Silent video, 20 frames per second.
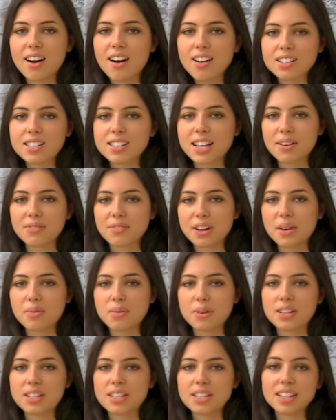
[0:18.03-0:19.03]

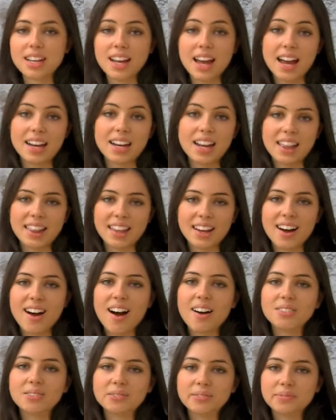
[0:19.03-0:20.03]
AskDanRaywood, and here they
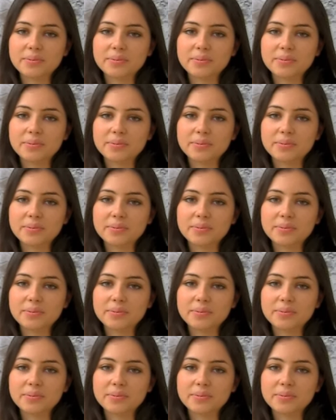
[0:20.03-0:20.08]
are.